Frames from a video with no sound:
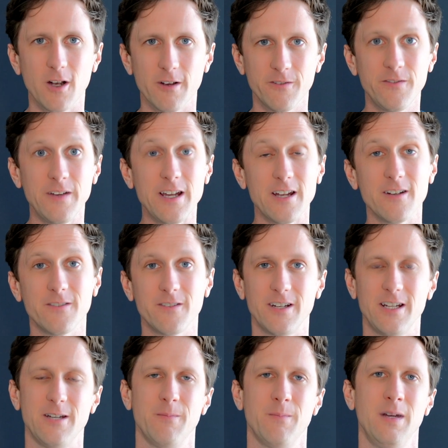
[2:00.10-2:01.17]
fair for
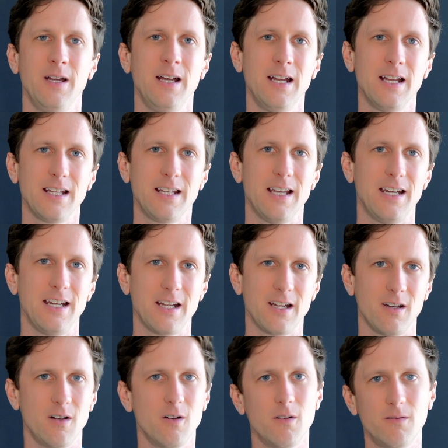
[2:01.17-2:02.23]
him getting
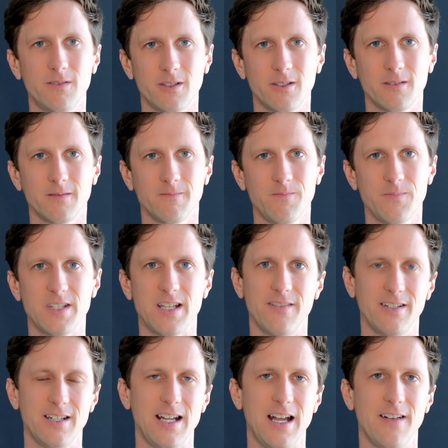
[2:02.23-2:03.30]
over
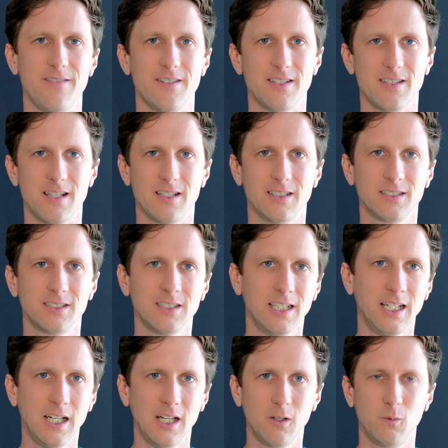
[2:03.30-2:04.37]
7.5 assists
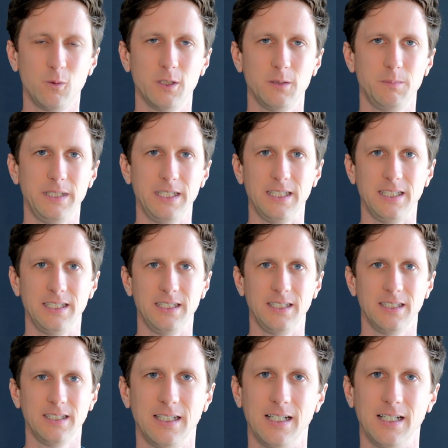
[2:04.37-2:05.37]
would be,